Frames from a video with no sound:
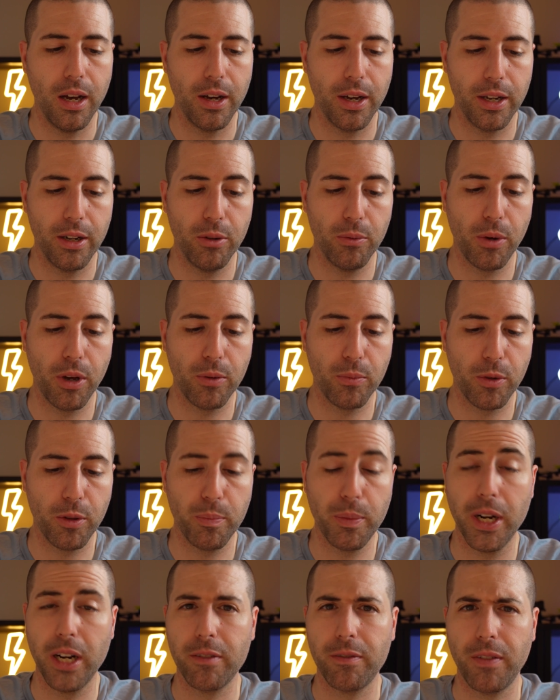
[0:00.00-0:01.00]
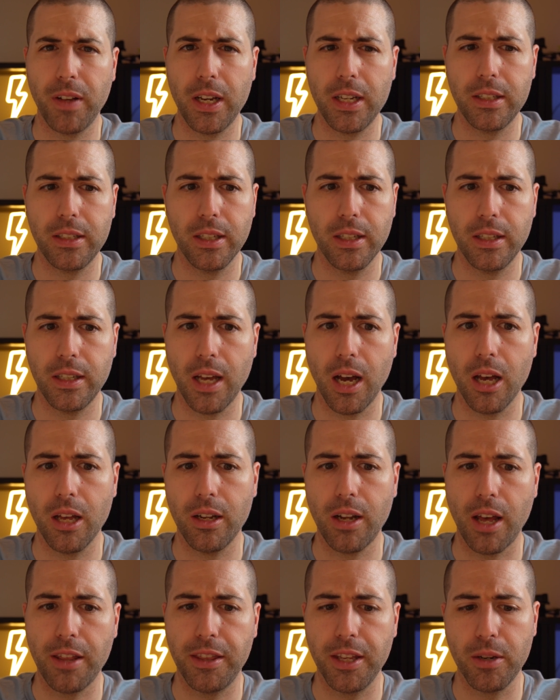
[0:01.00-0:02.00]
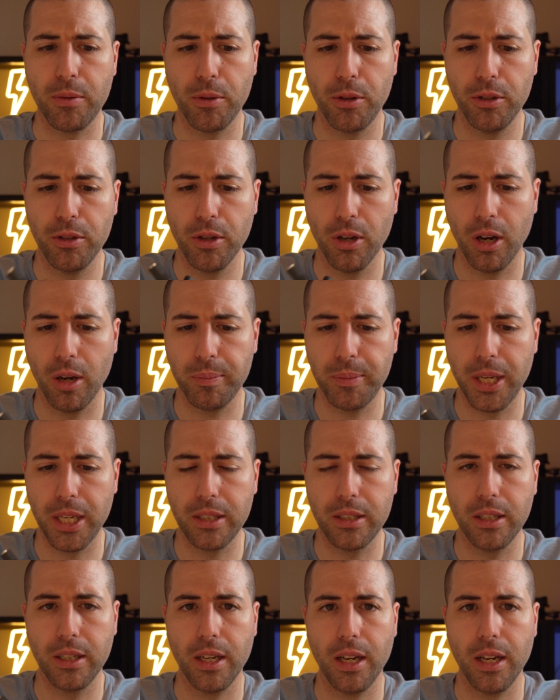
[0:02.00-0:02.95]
It'll run with Betaflight. Now, I think with the new update,